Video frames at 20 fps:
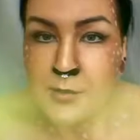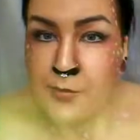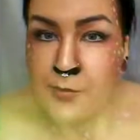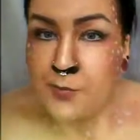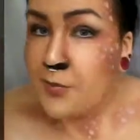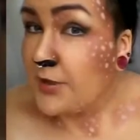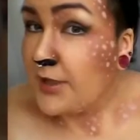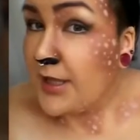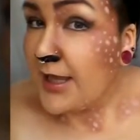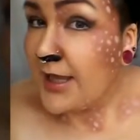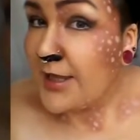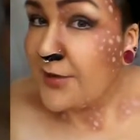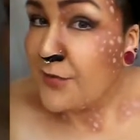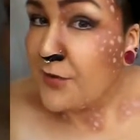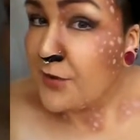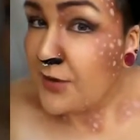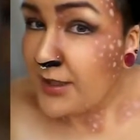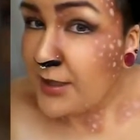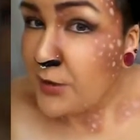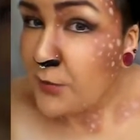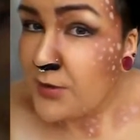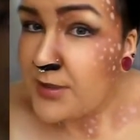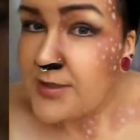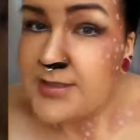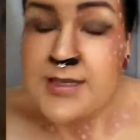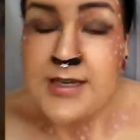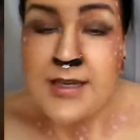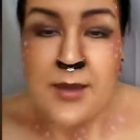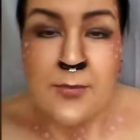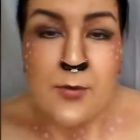But yeah, if you like what you
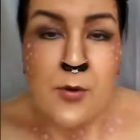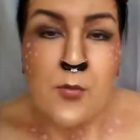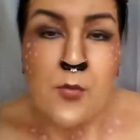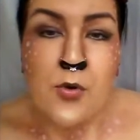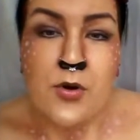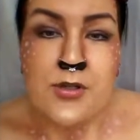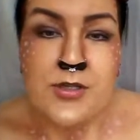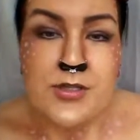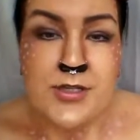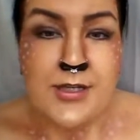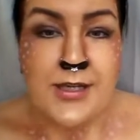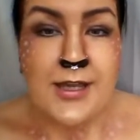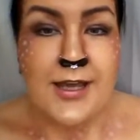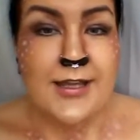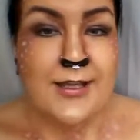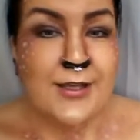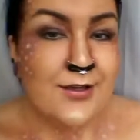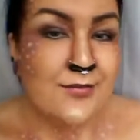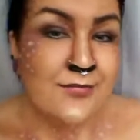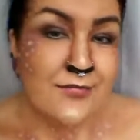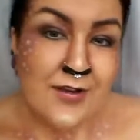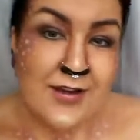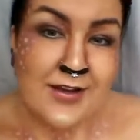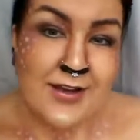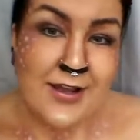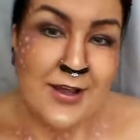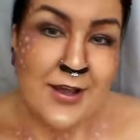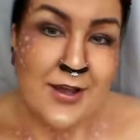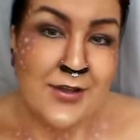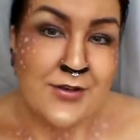see, keep on watching and you can find
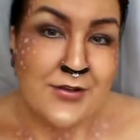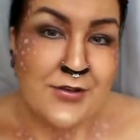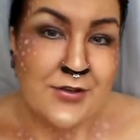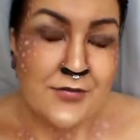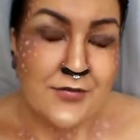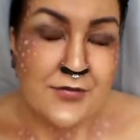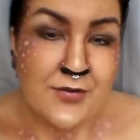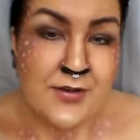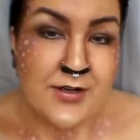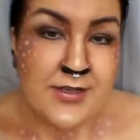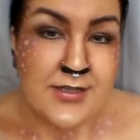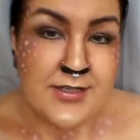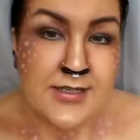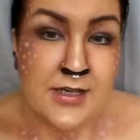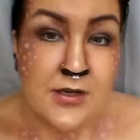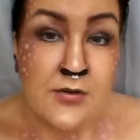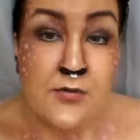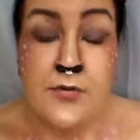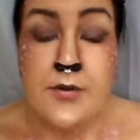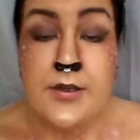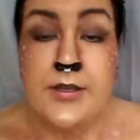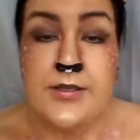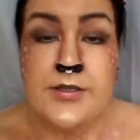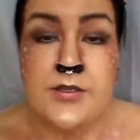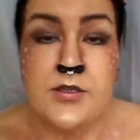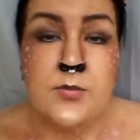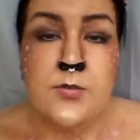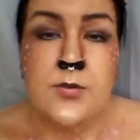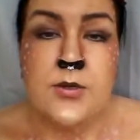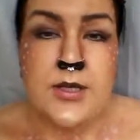out how to do it for yourself. It's
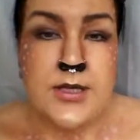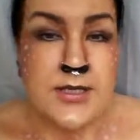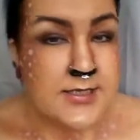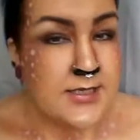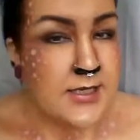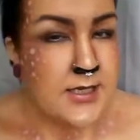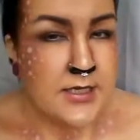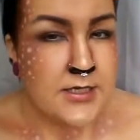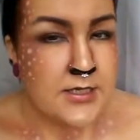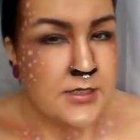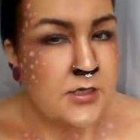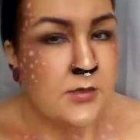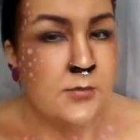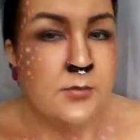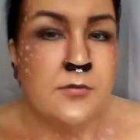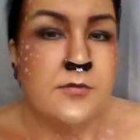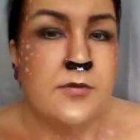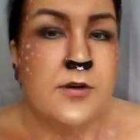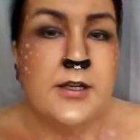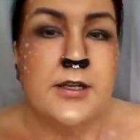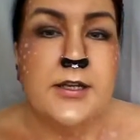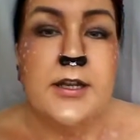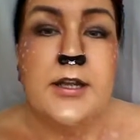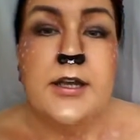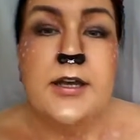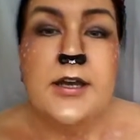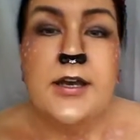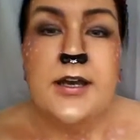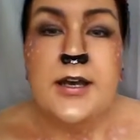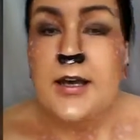super easy, it's super fun,
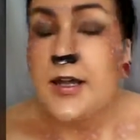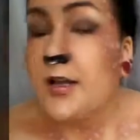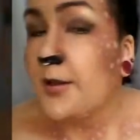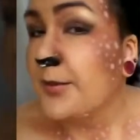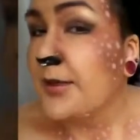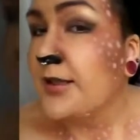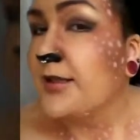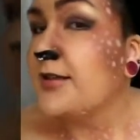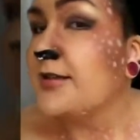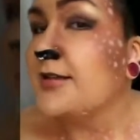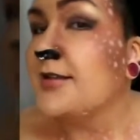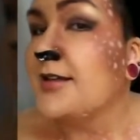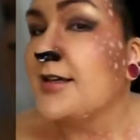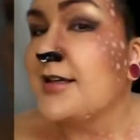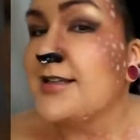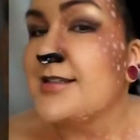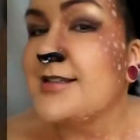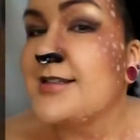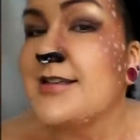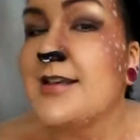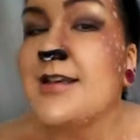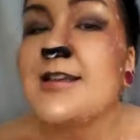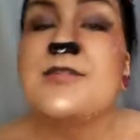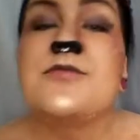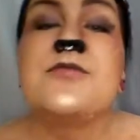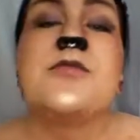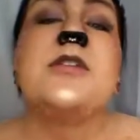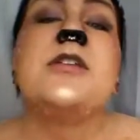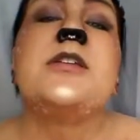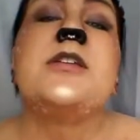and
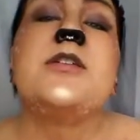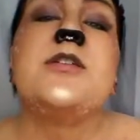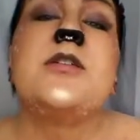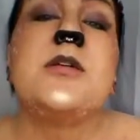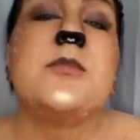it's really cute.